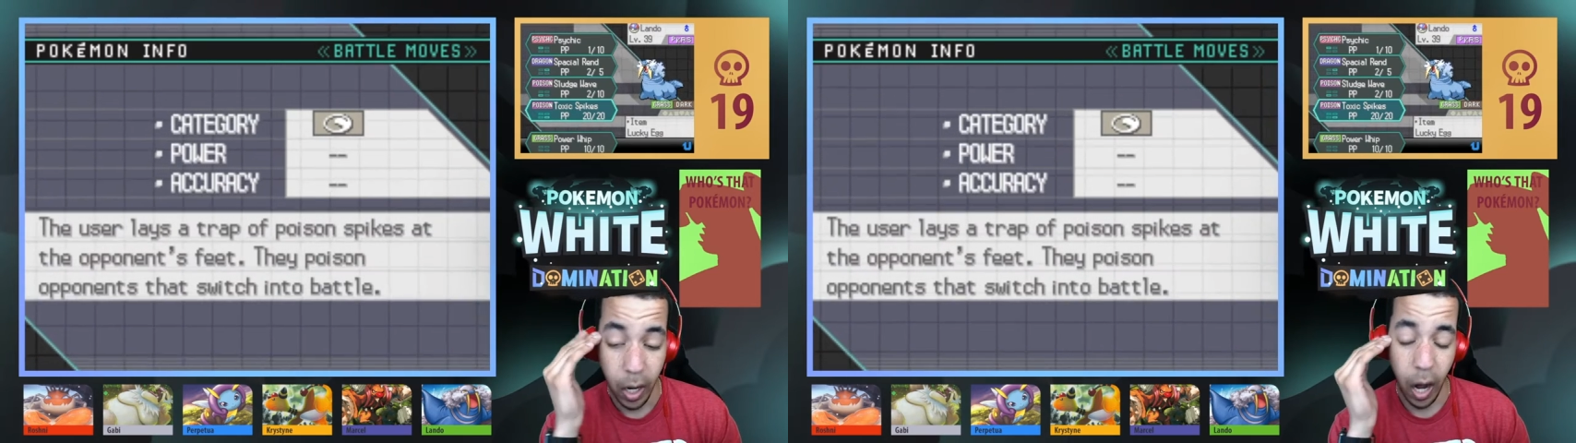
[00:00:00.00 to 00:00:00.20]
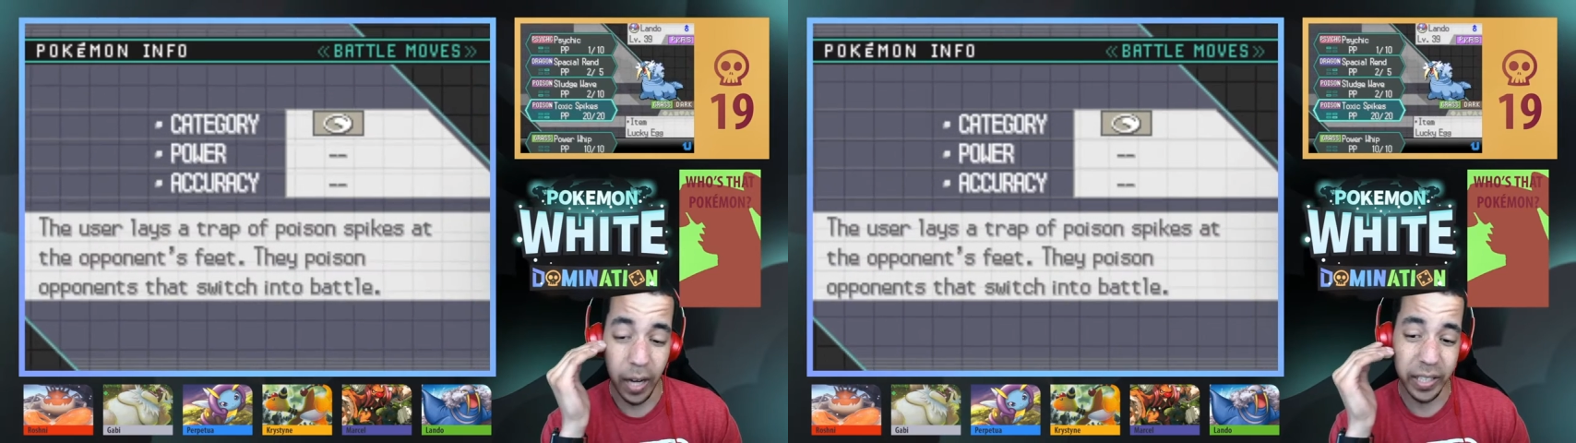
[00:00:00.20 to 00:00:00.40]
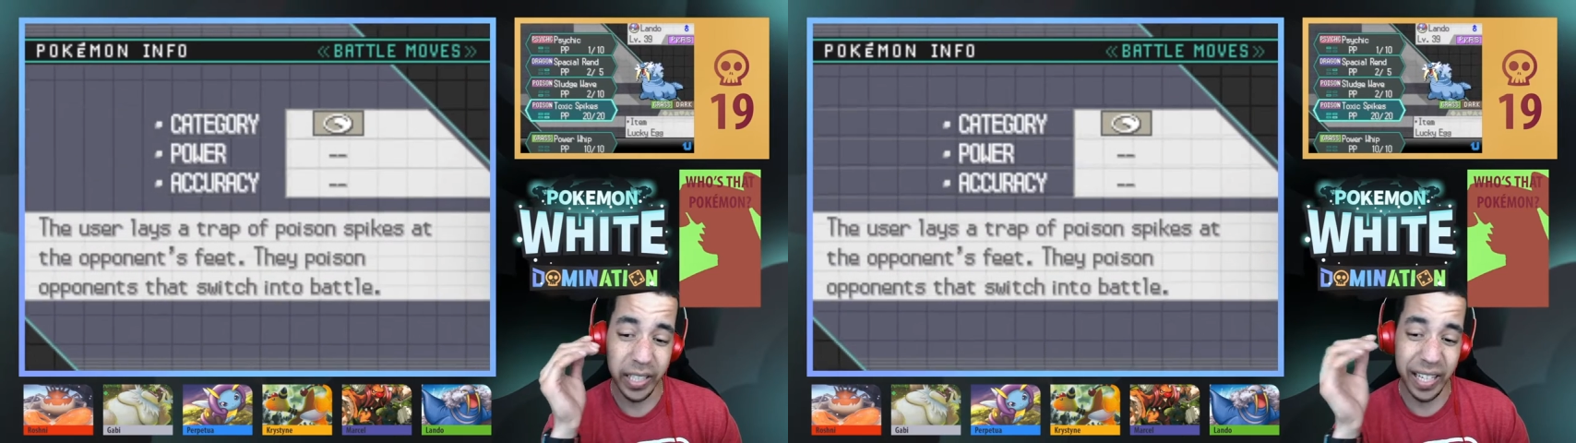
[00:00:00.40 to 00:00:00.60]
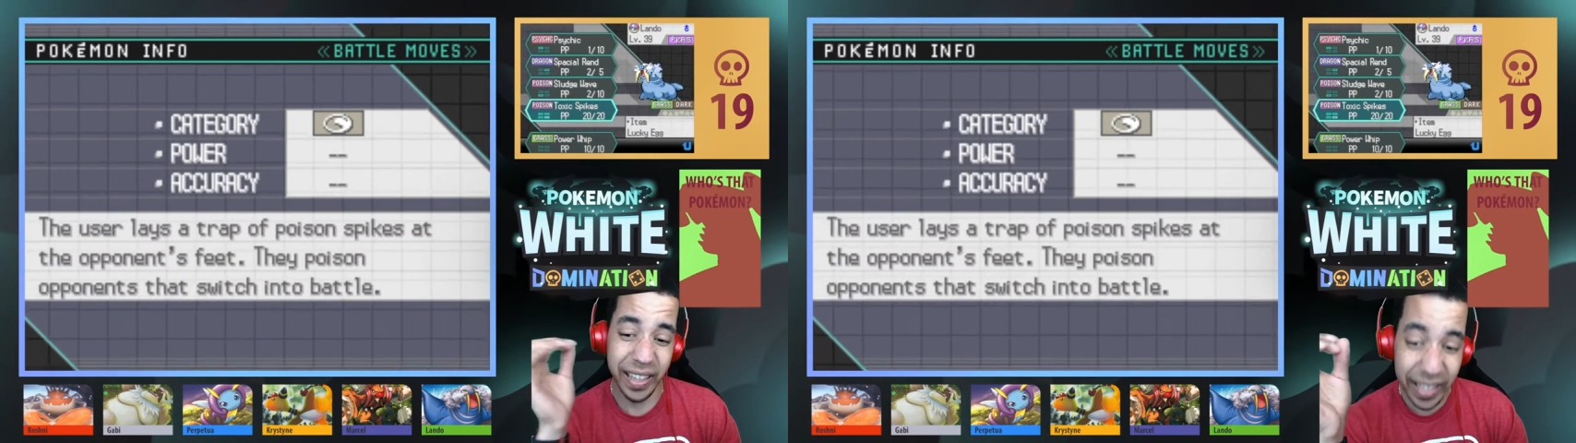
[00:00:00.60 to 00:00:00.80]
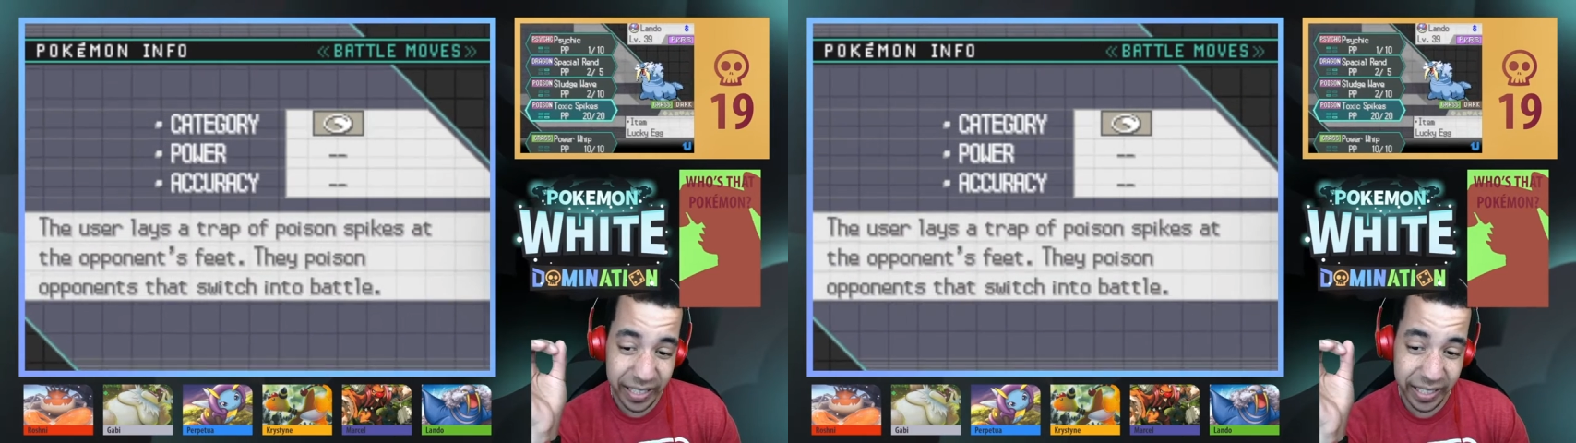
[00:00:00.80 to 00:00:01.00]
Honestly,
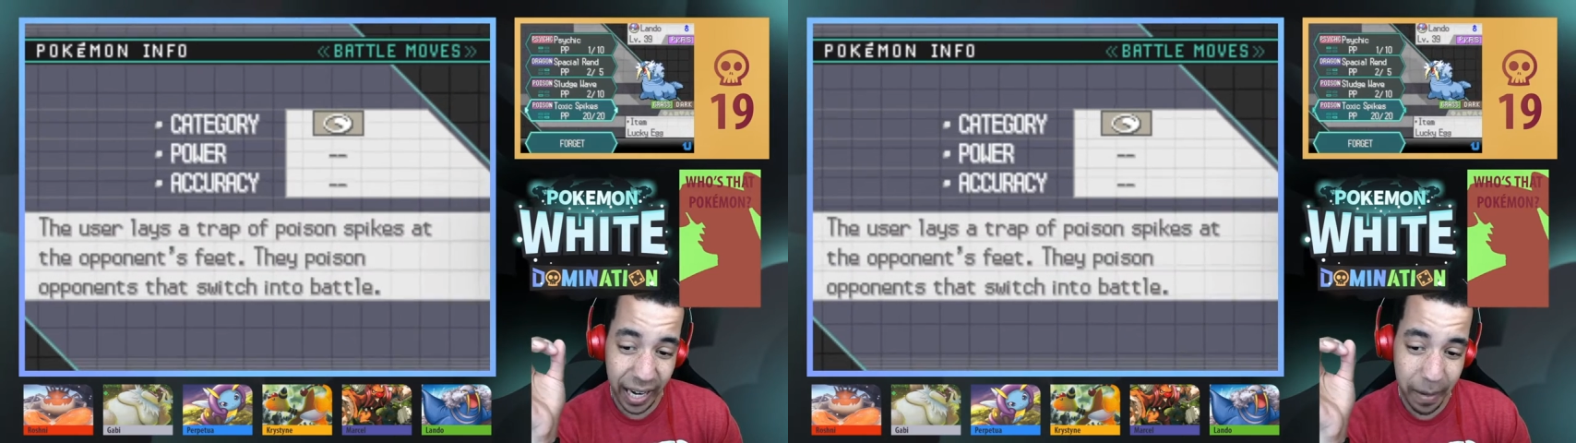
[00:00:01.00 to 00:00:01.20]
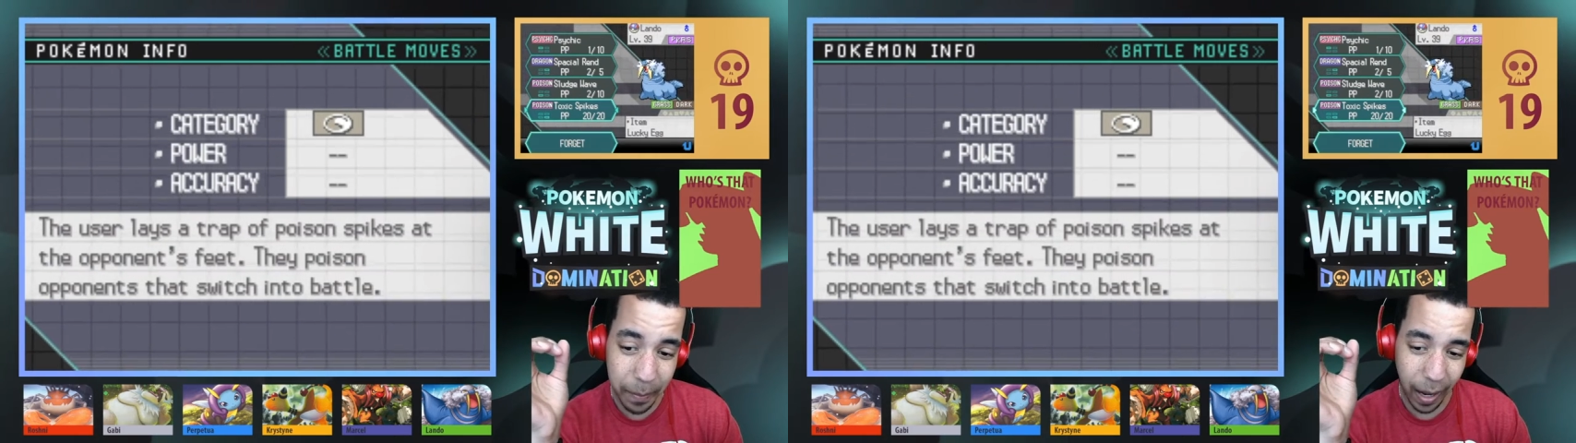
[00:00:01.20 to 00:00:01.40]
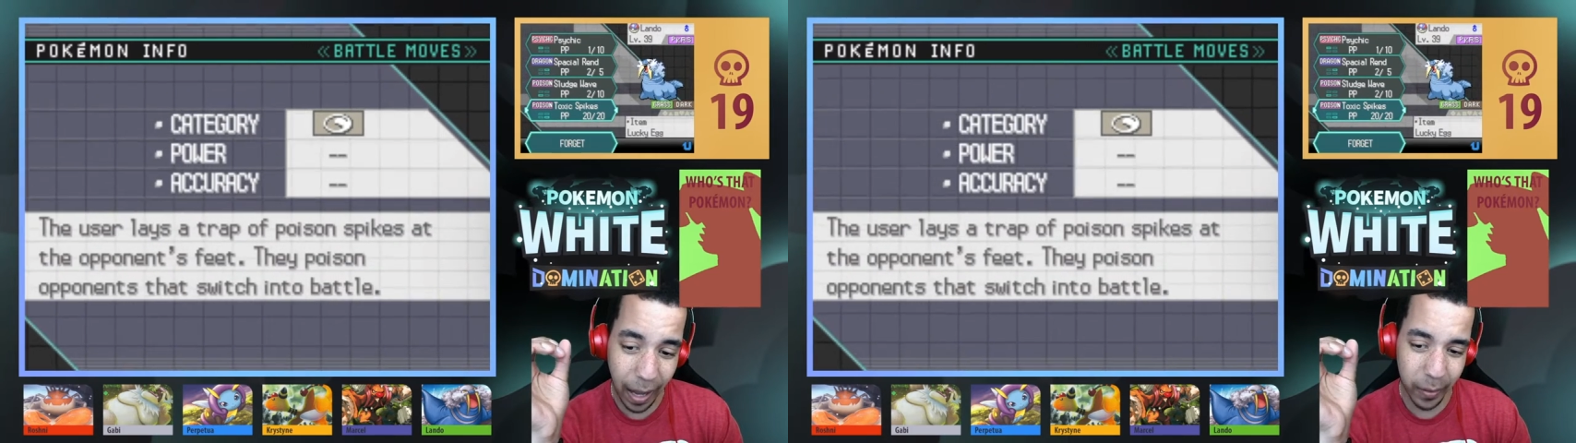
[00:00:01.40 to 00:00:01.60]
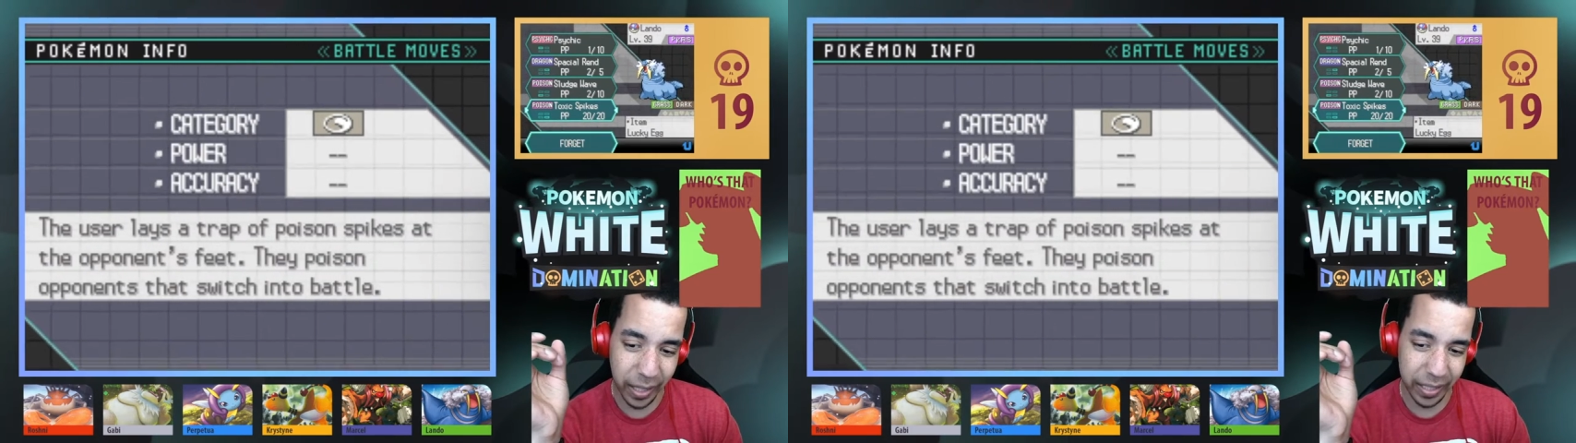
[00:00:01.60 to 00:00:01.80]
in this game, I don't